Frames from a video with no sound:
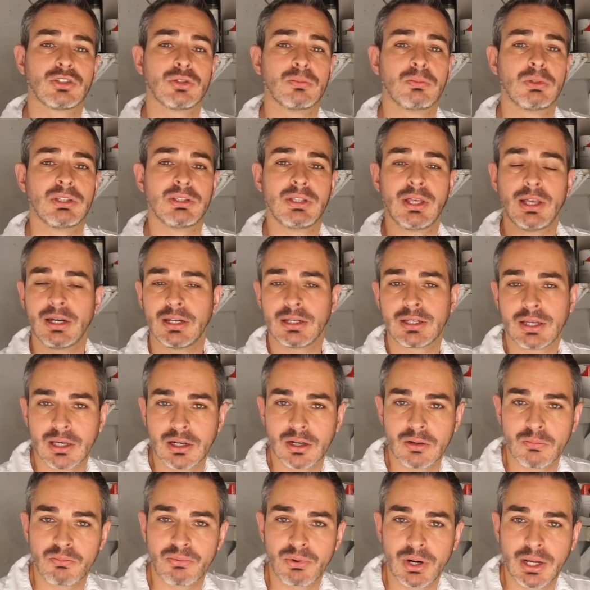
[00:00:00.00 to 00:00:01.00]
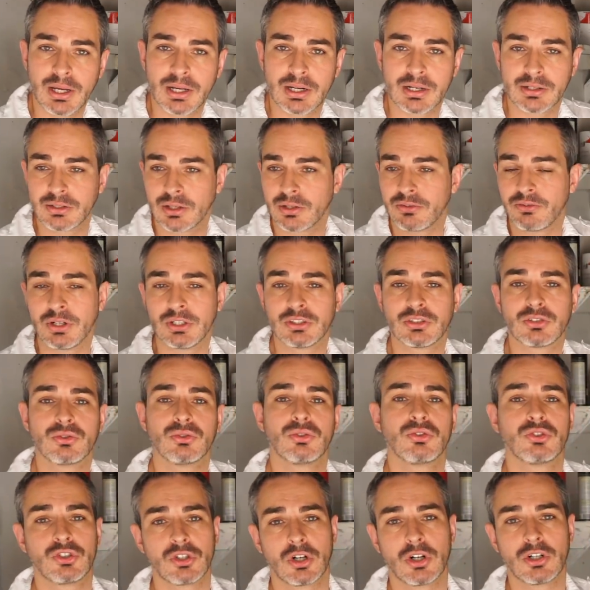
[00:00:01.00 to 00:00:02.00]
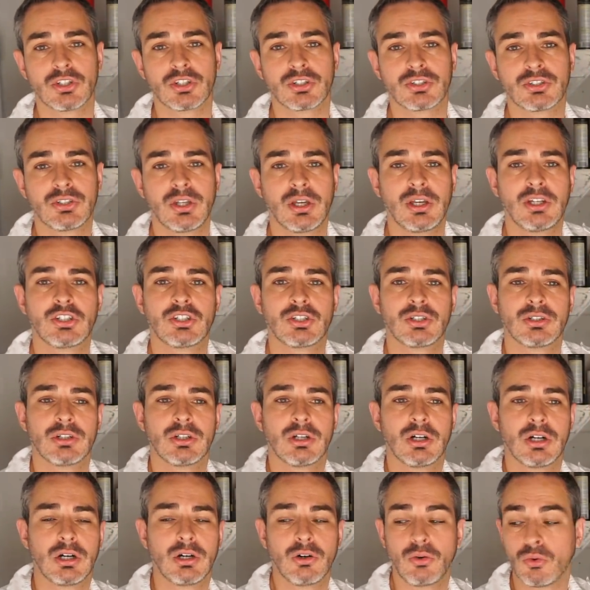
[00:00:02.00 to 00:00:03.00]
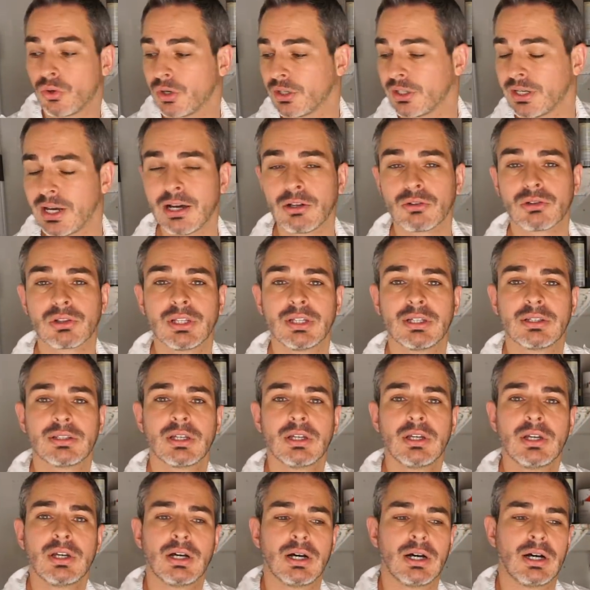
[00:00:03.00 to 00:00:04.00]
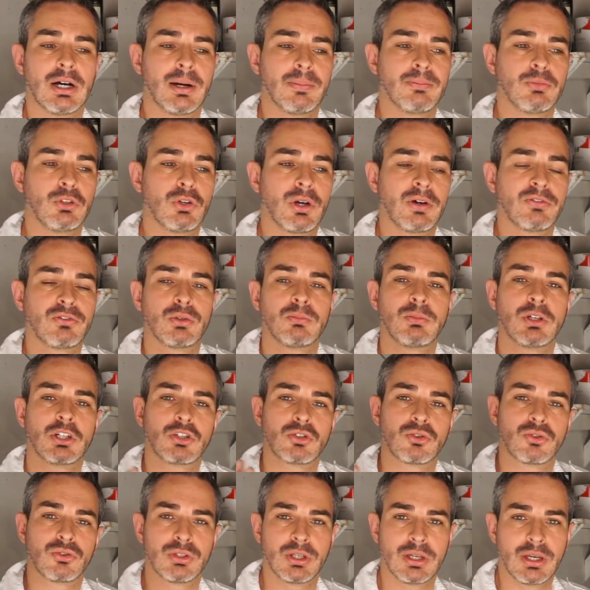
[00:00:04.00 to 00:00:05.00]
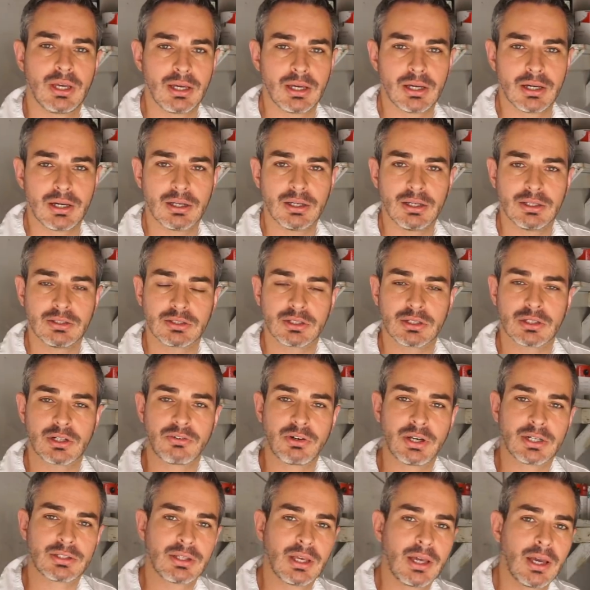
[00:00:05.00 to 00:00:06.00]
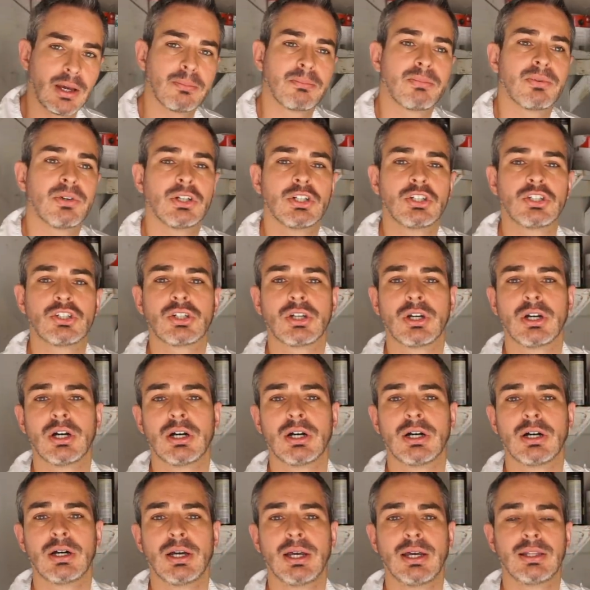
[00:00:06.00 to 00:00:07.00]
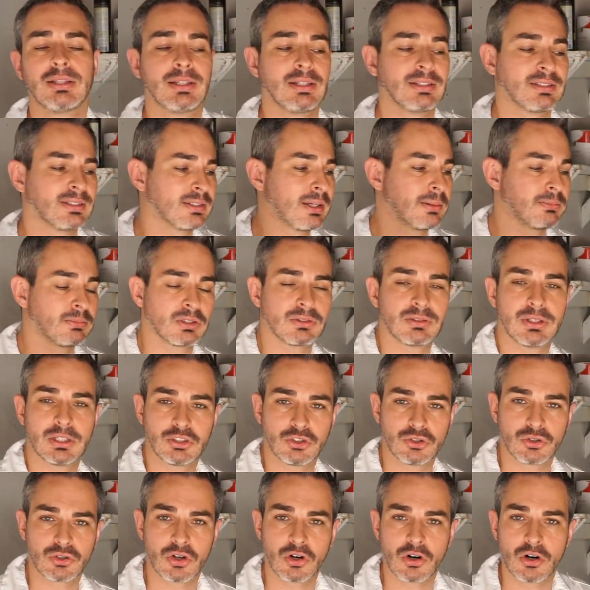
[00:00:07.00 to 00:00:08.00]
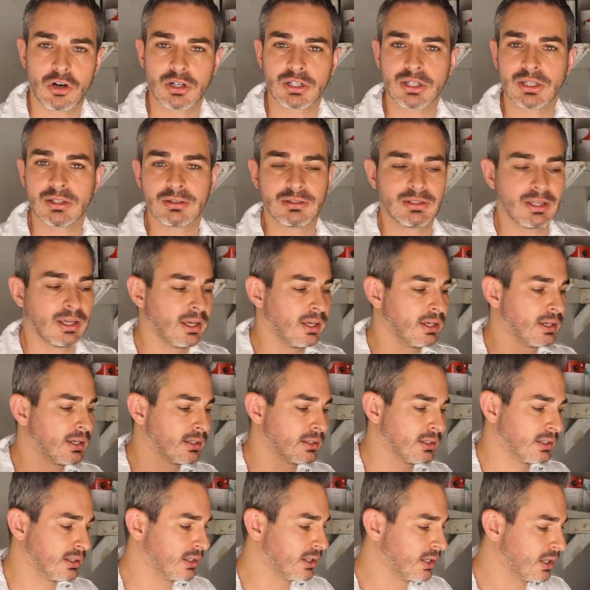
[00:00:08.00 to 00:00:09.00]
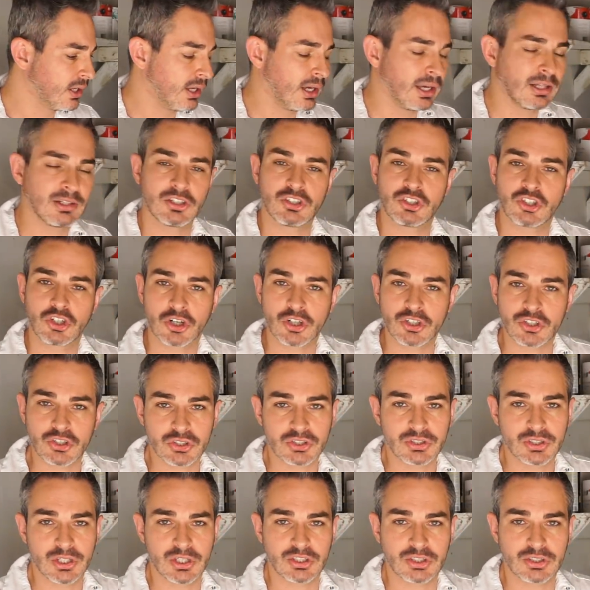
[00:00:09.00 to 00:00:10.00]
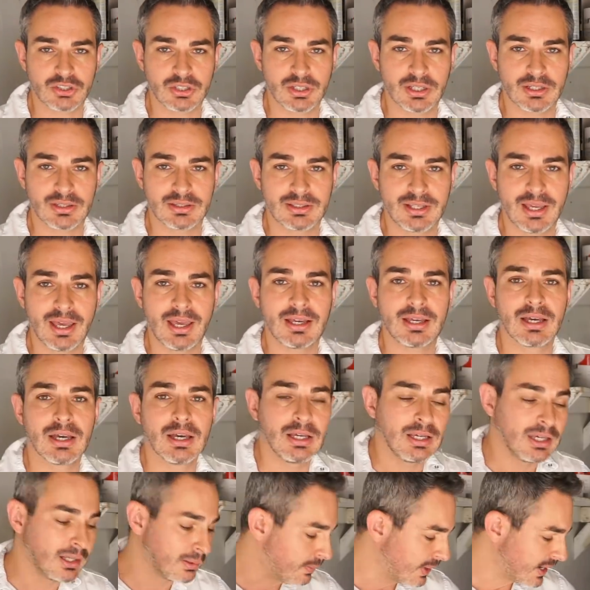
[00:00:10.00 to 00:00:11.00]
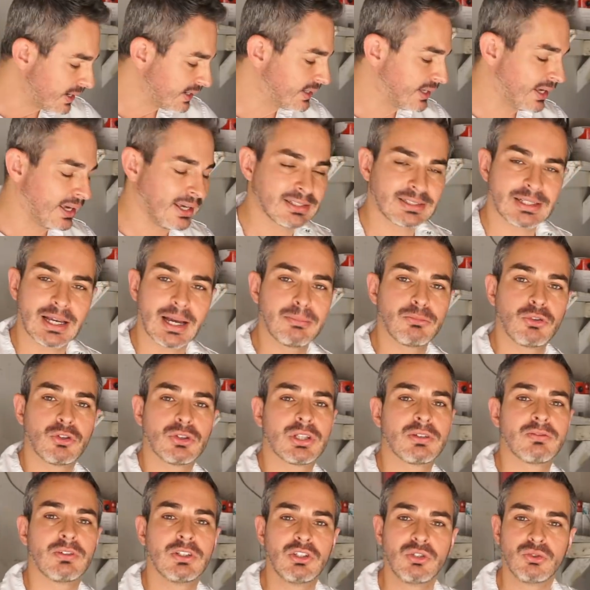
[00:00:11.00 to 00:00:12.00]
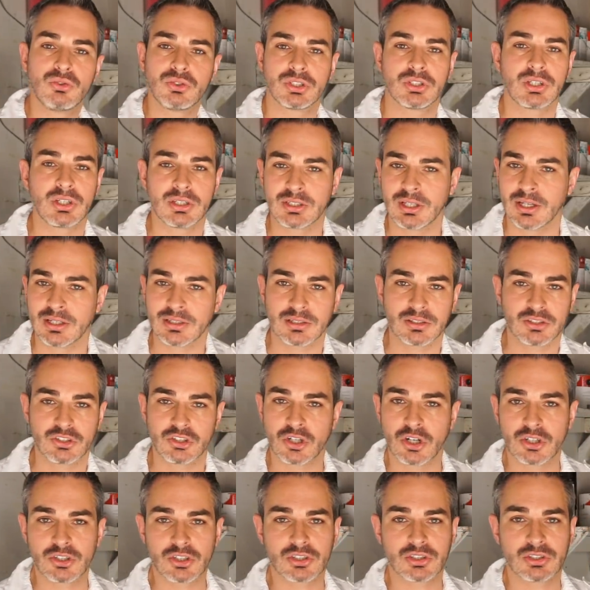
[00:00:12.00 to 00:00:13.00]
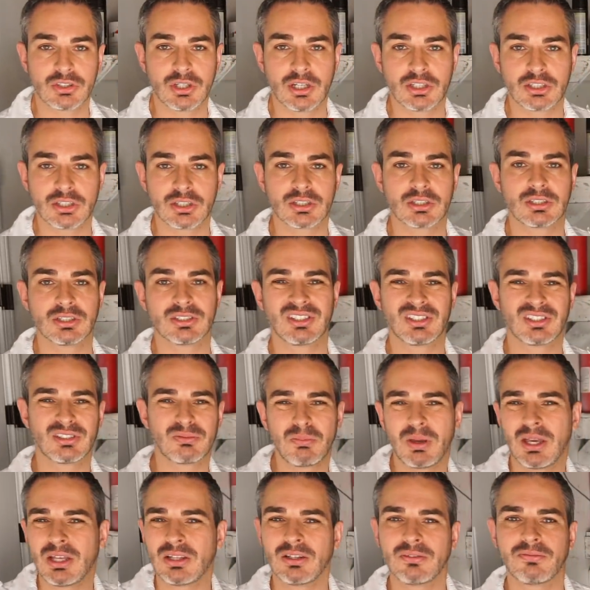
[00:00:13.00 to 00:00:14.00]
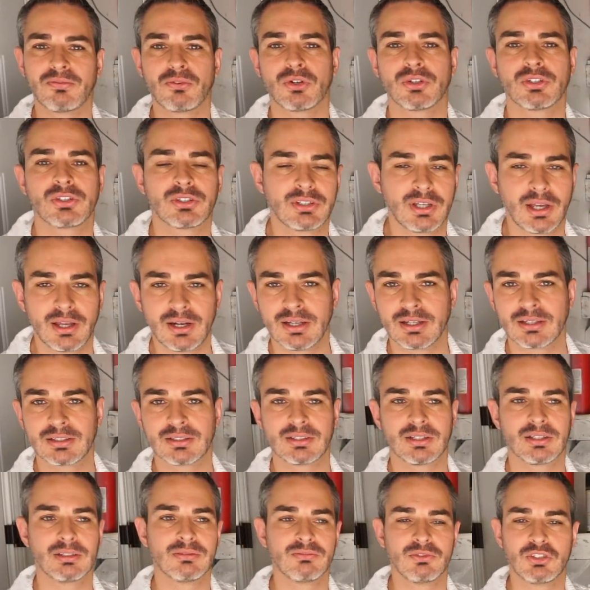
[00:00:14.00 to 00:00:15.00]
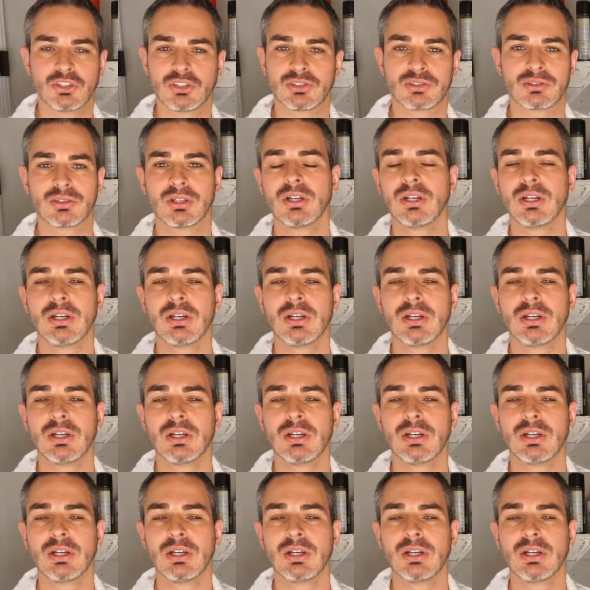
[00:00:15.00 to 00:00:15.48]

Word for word: to be a dedicated breaker that runs to your charging station uh, or an outlet. Um, you have to make sure that uh, it's a correct amperage uh, and that's something that your car can take and the, and the charging station can take. In my case, I'm not even using a Tesla charging station because it's mainly for aesthetics and just